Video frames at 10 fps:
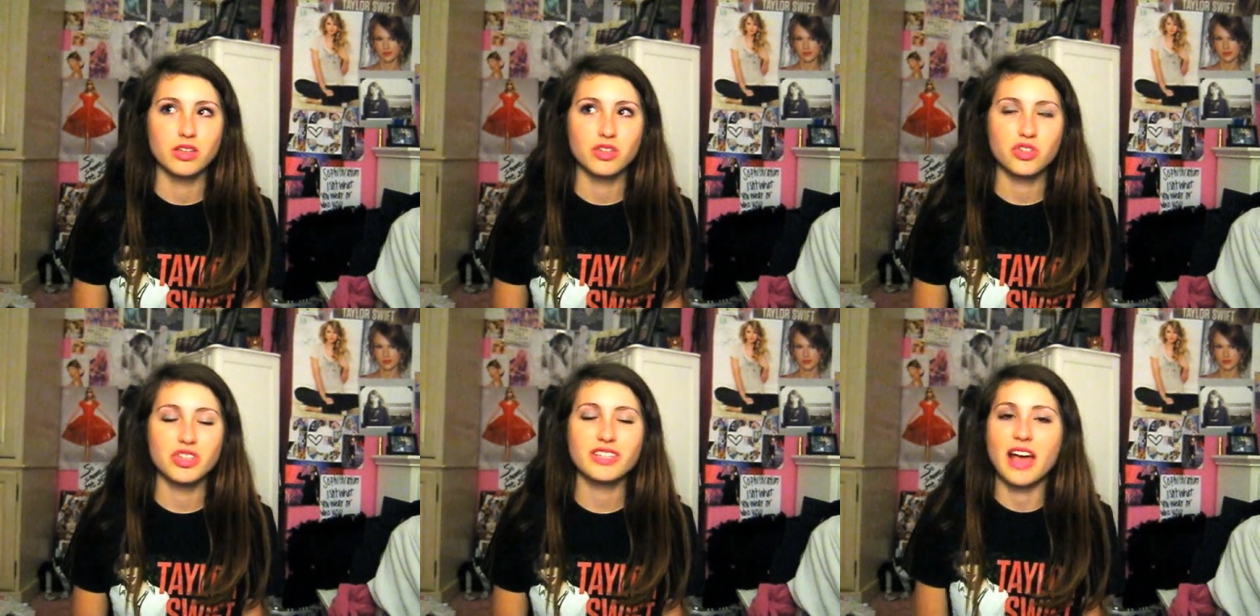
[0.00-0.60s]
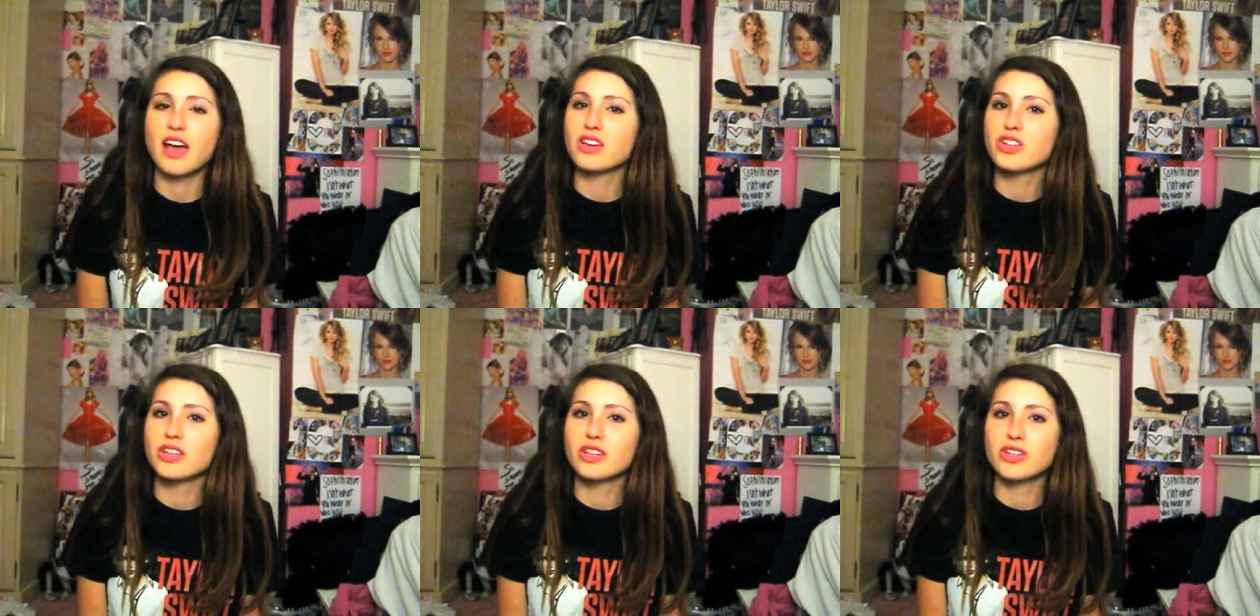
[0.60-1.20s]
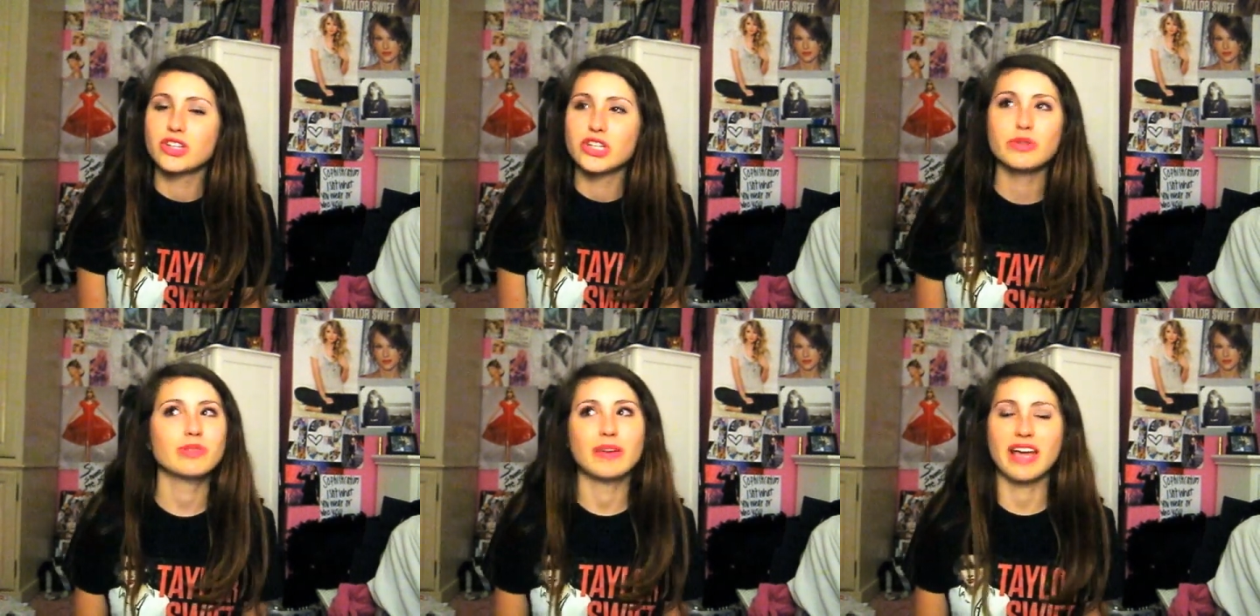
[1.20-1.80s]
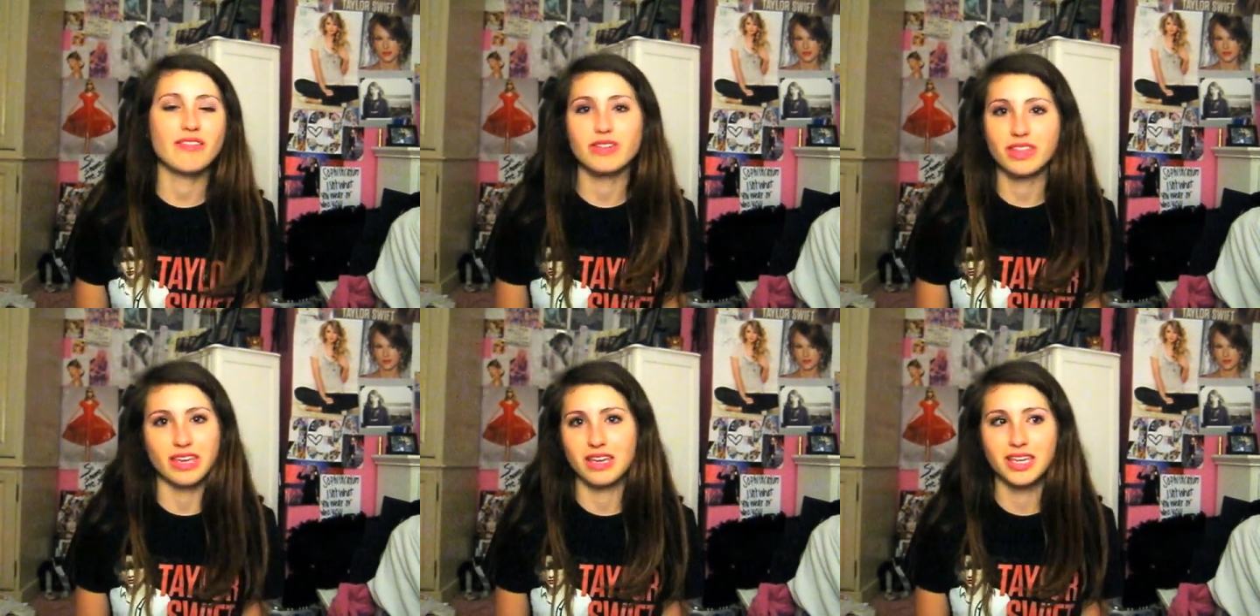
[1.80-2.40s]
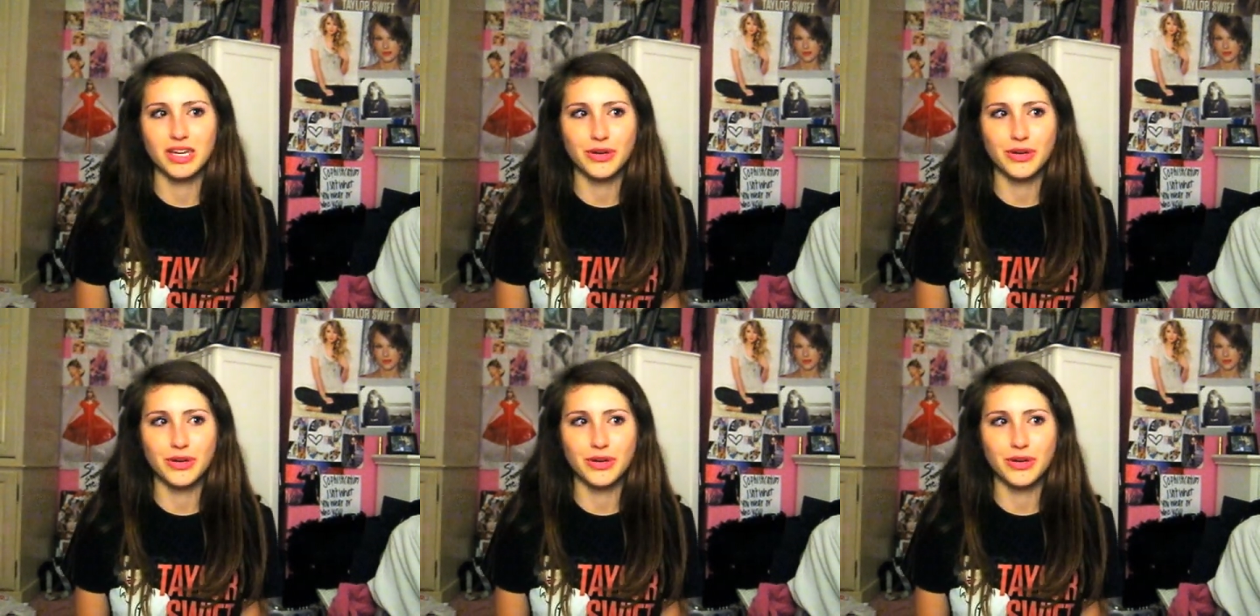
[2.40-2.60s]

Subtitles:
she was my everything,